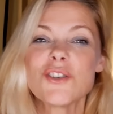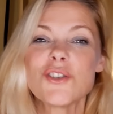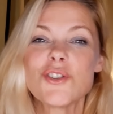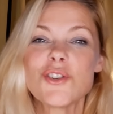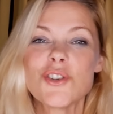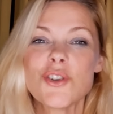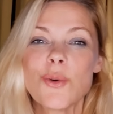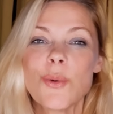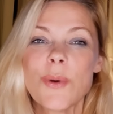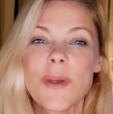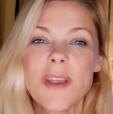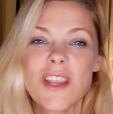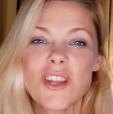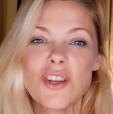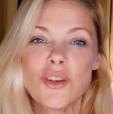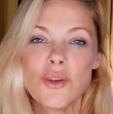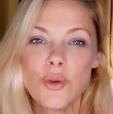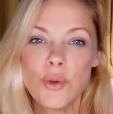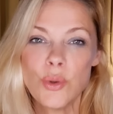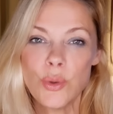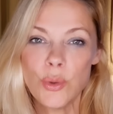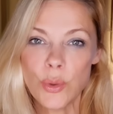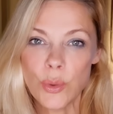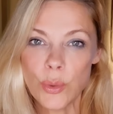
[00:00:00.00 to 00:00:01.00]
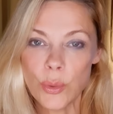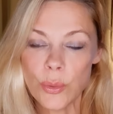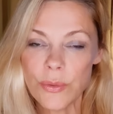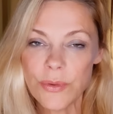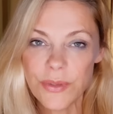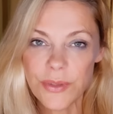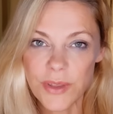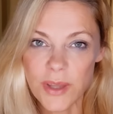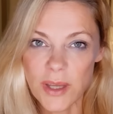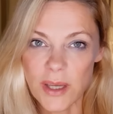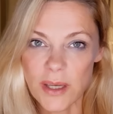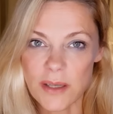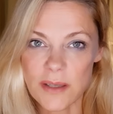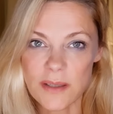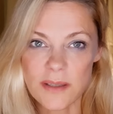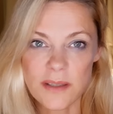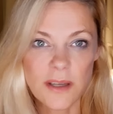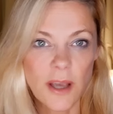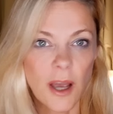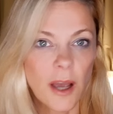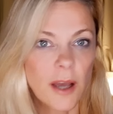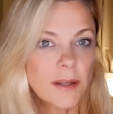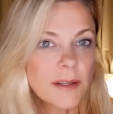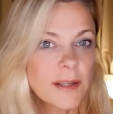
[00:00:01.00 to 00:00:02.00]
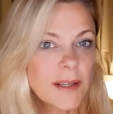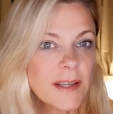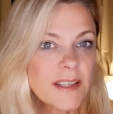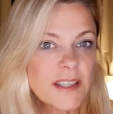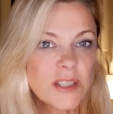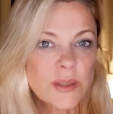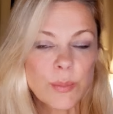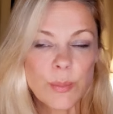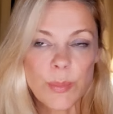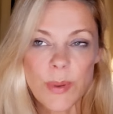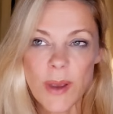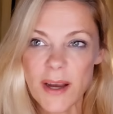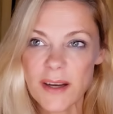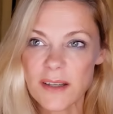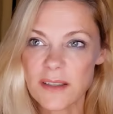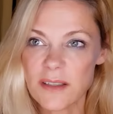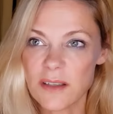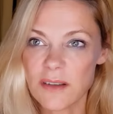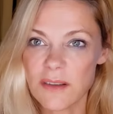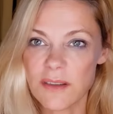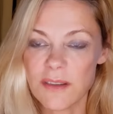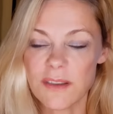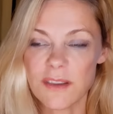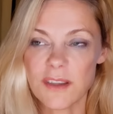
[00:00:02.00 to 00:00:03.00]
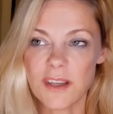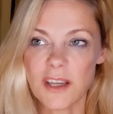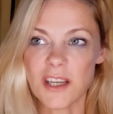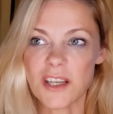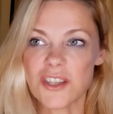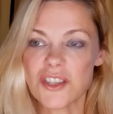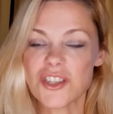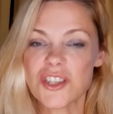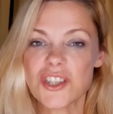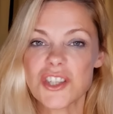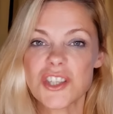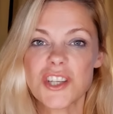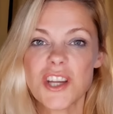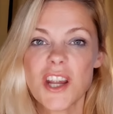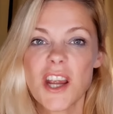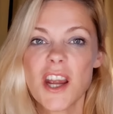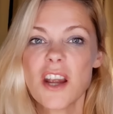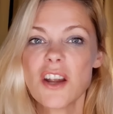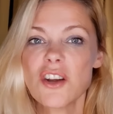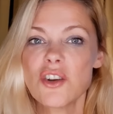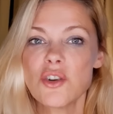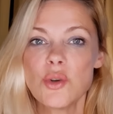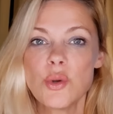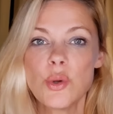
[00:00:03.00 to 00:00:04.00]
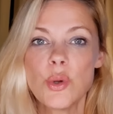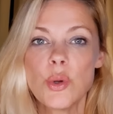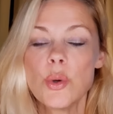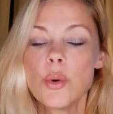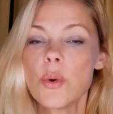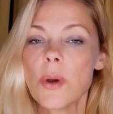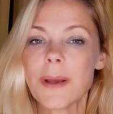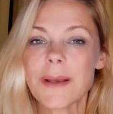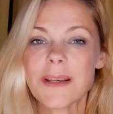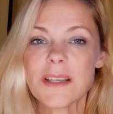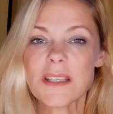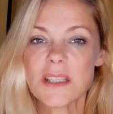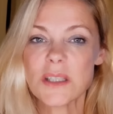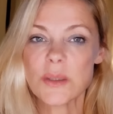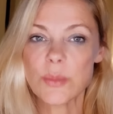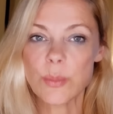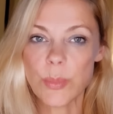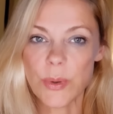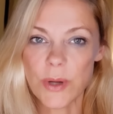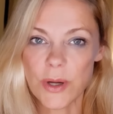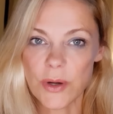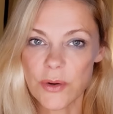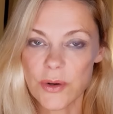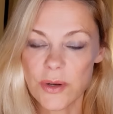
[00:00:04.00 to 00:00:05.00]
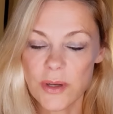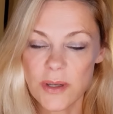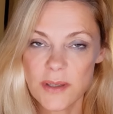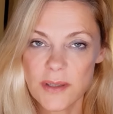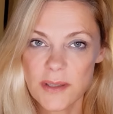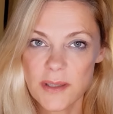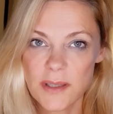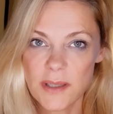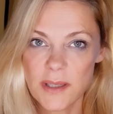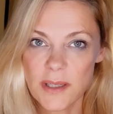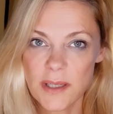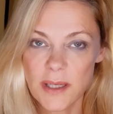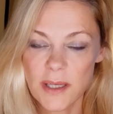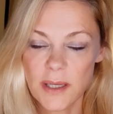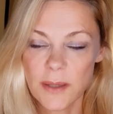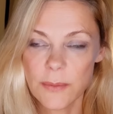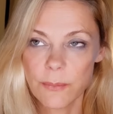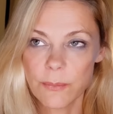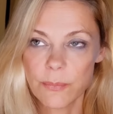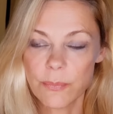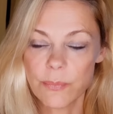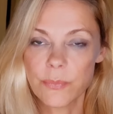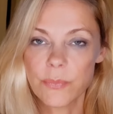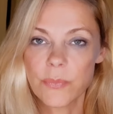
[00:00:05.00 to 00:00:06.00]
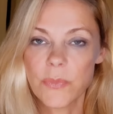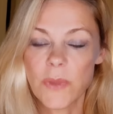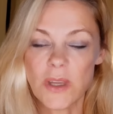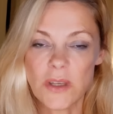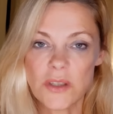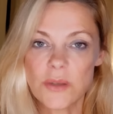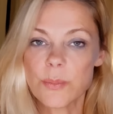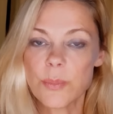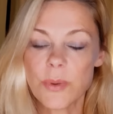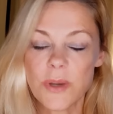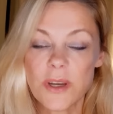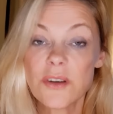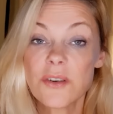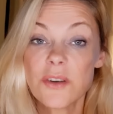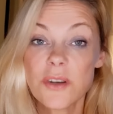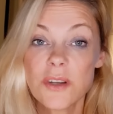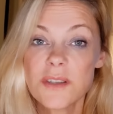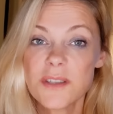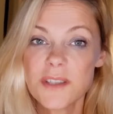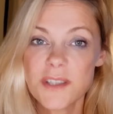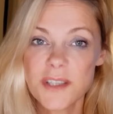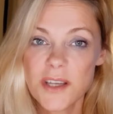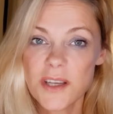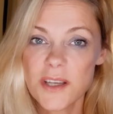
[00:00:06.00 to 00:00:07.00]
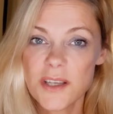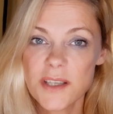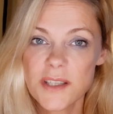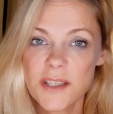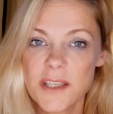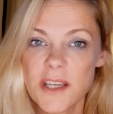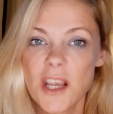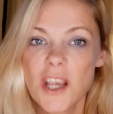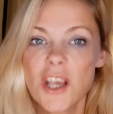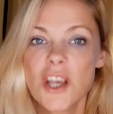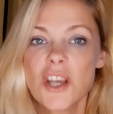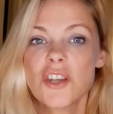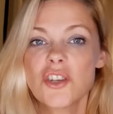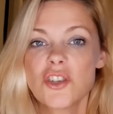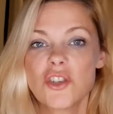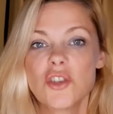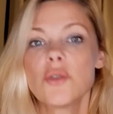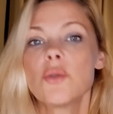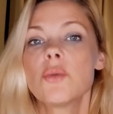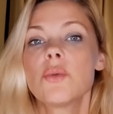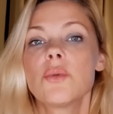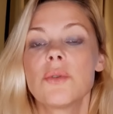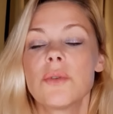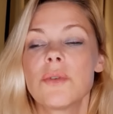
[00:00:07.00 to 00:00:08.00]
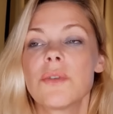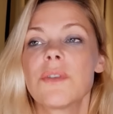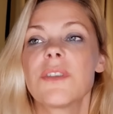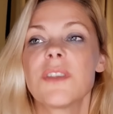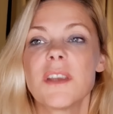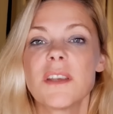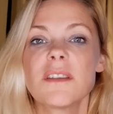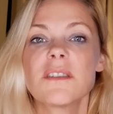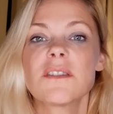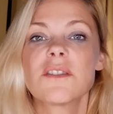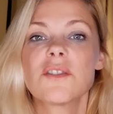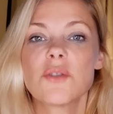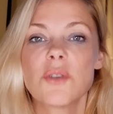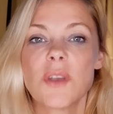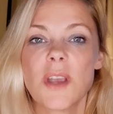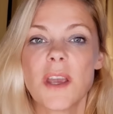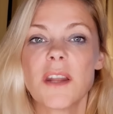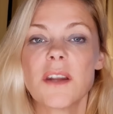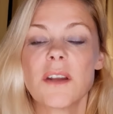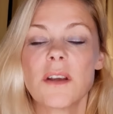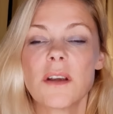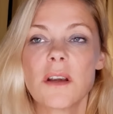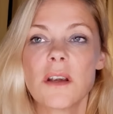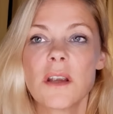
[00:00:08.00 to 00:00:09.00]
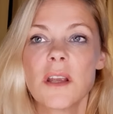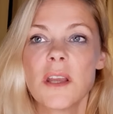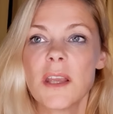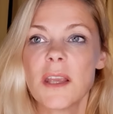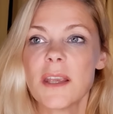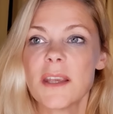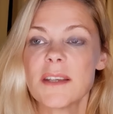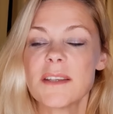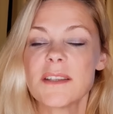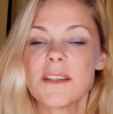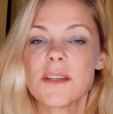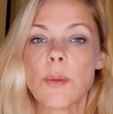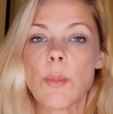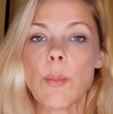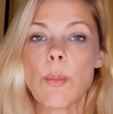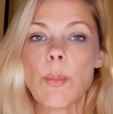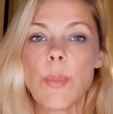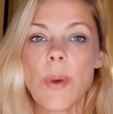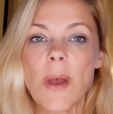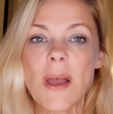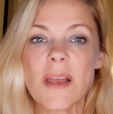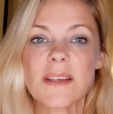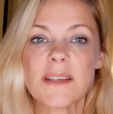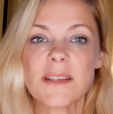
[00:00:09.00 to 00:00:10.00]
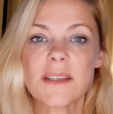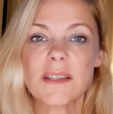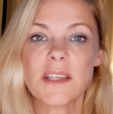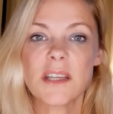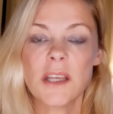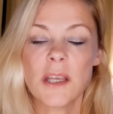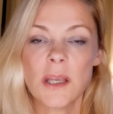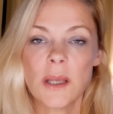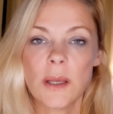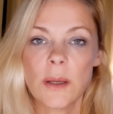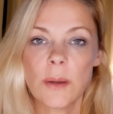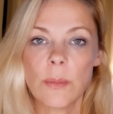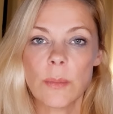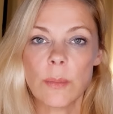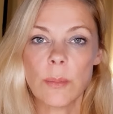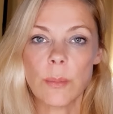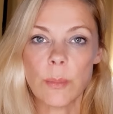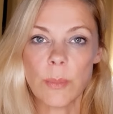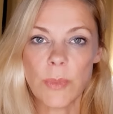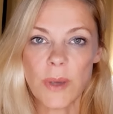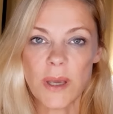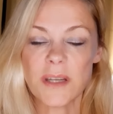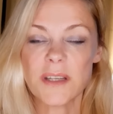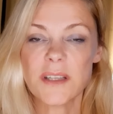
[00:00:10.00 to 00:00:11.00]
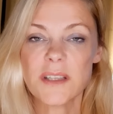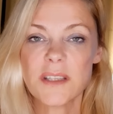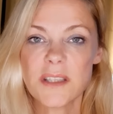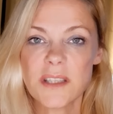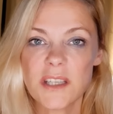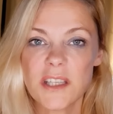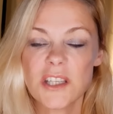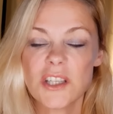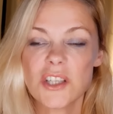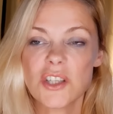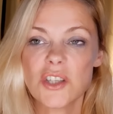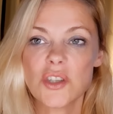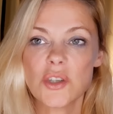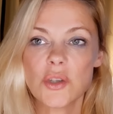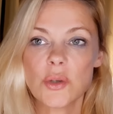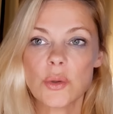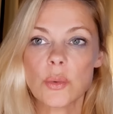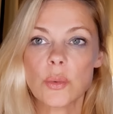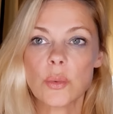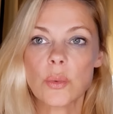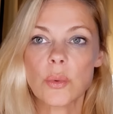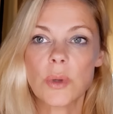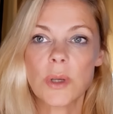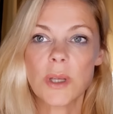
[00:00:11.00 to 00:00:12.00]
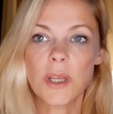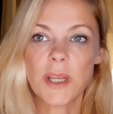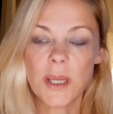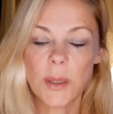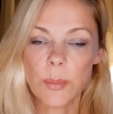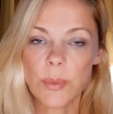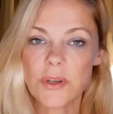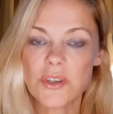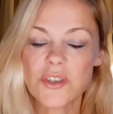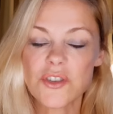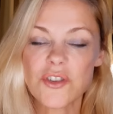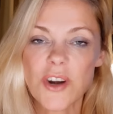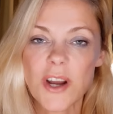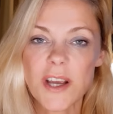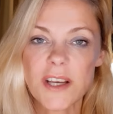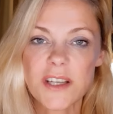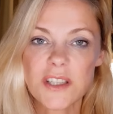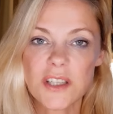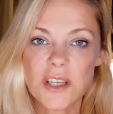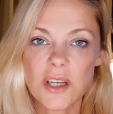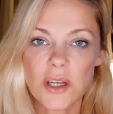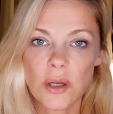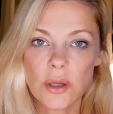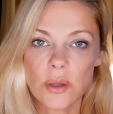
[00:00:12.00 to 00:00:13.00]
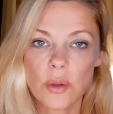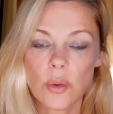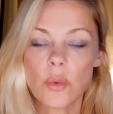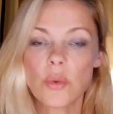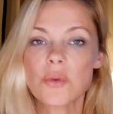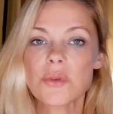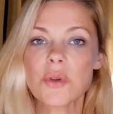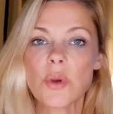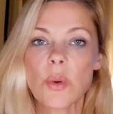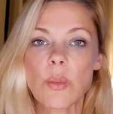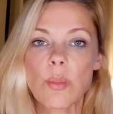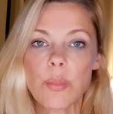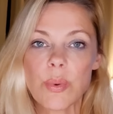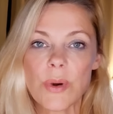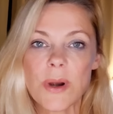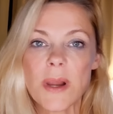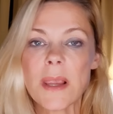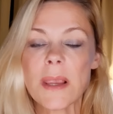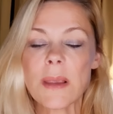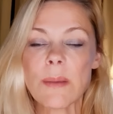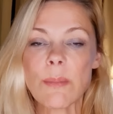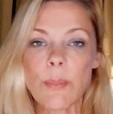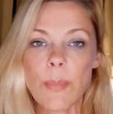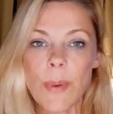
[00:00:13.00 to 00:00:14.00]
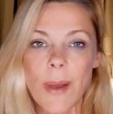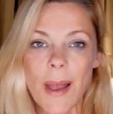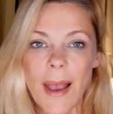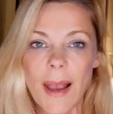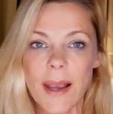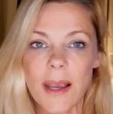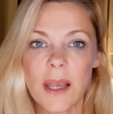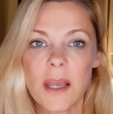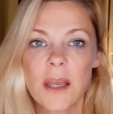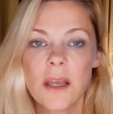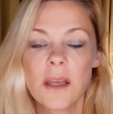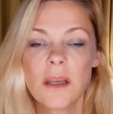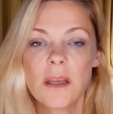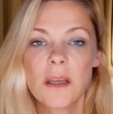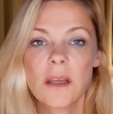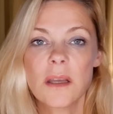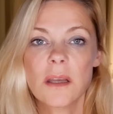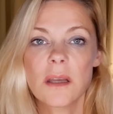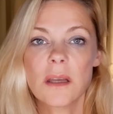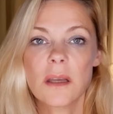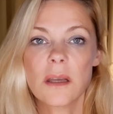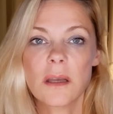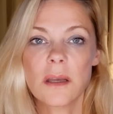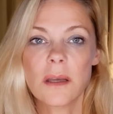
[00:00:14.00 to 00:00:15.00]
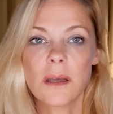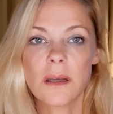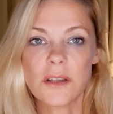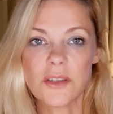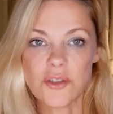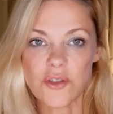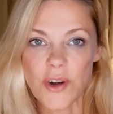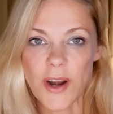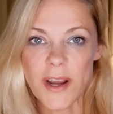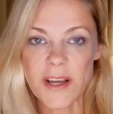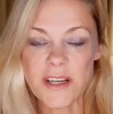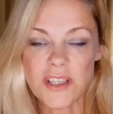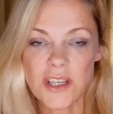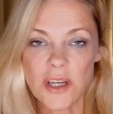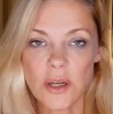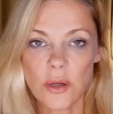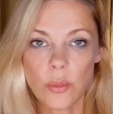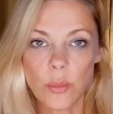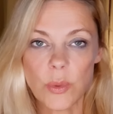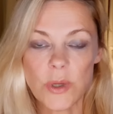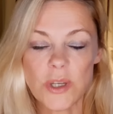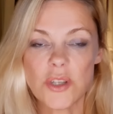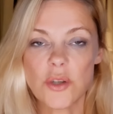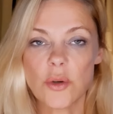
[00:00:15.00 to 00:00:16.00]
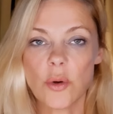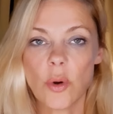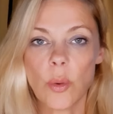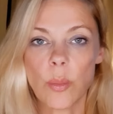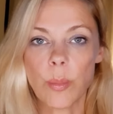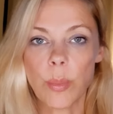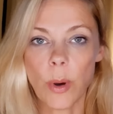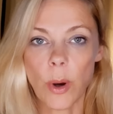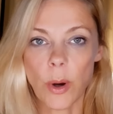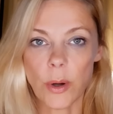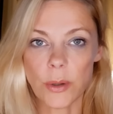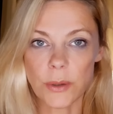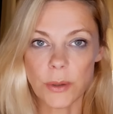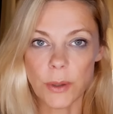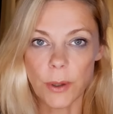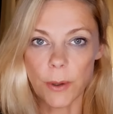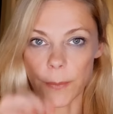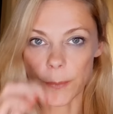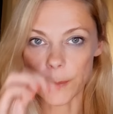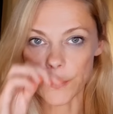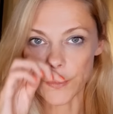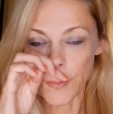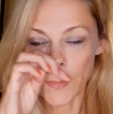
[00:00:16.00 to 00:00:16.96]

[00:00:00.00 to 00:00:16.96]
Doing new things, unexpected things, share new experiences, doing new things together is the best medicine to keep attraction and also bring back attraction with your partner.